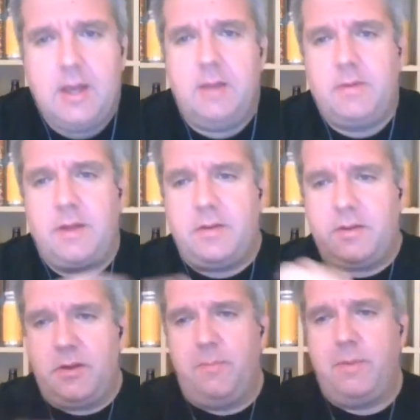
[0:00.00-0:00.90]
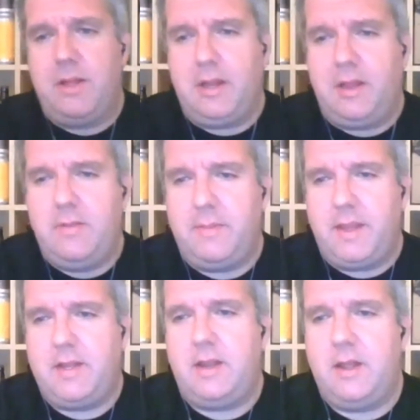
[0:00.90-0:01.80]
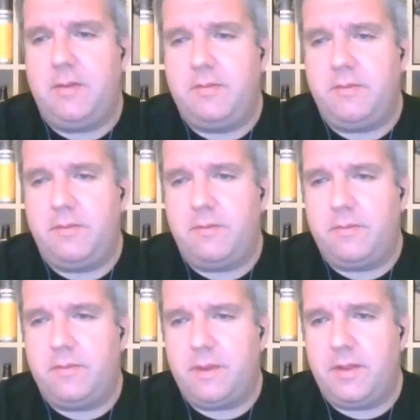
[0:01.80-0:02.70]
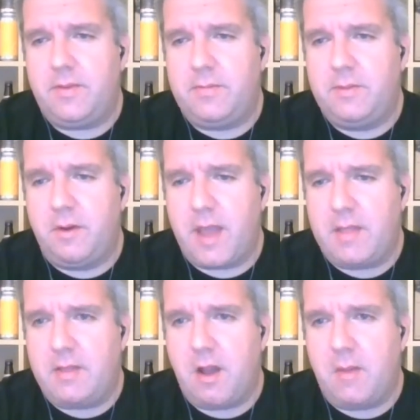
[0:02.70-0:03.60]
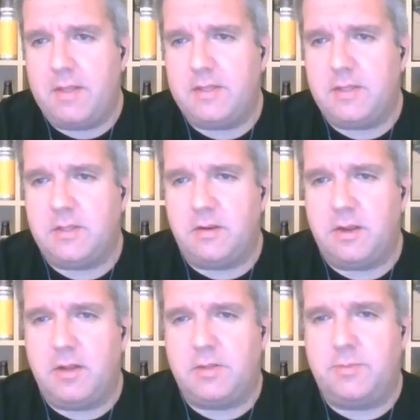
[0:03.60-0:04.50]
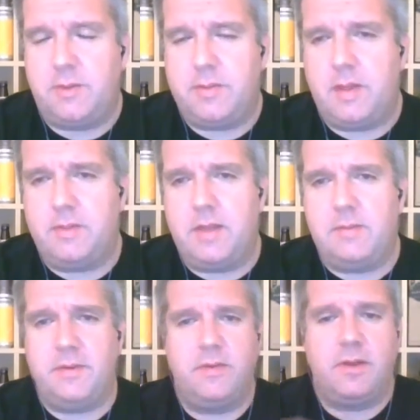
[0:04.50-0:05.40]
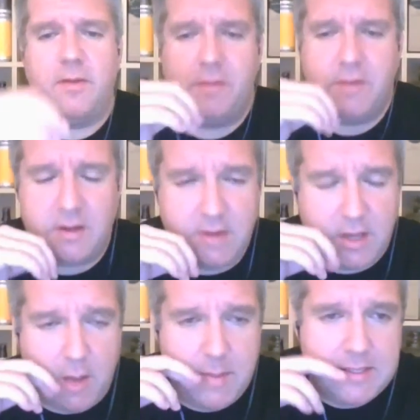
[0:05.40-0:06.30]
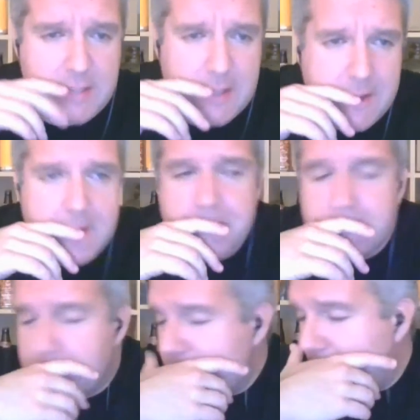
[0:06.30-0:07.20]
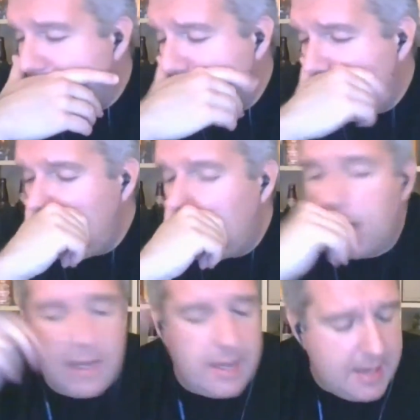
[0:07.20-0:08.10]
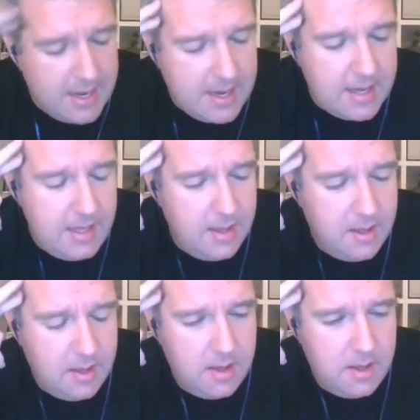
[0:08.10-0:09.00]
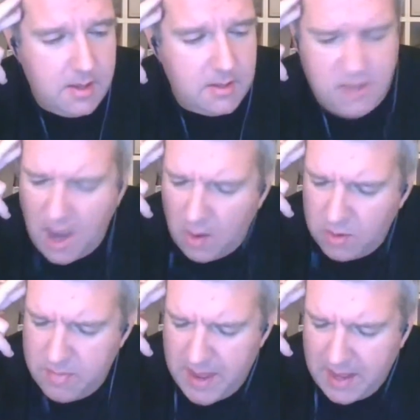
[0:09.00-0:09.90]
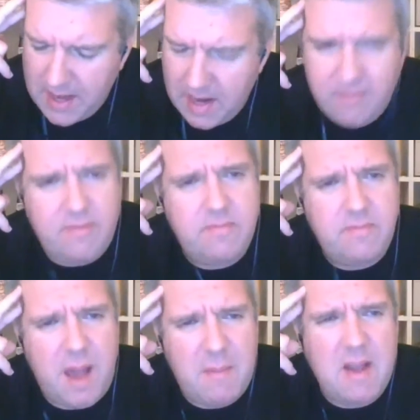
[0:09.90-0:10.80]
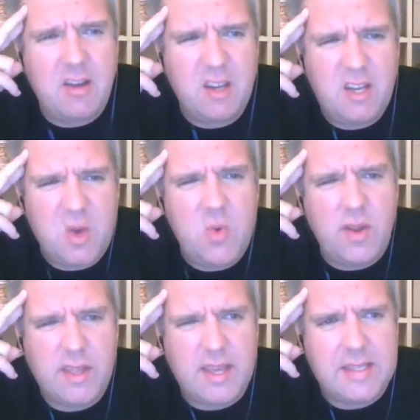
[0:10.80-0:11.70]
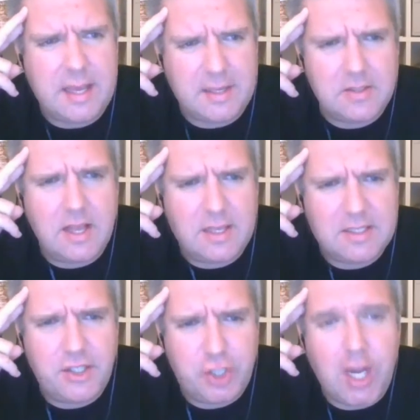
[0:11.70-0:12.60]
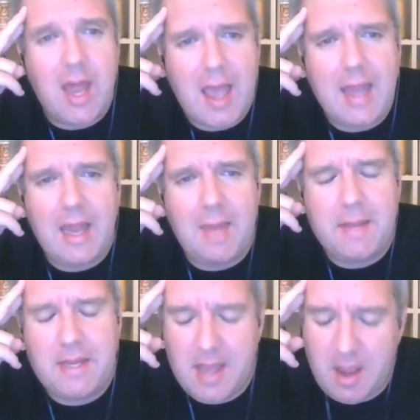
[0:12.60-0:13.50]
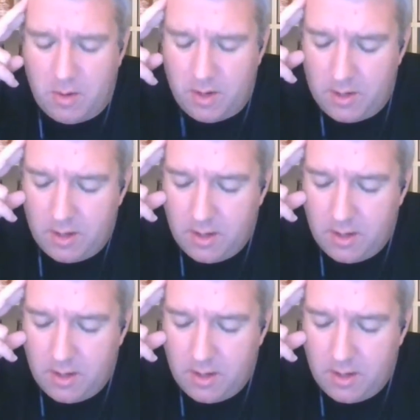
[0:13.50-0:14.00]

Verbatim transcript: Um, completely. Me, um, if I'm not getting the comments, sorry, I'll just put that on there if, if there are any comments. And I, so I were a bit kind of, am I going to do one of these? As as High let me down?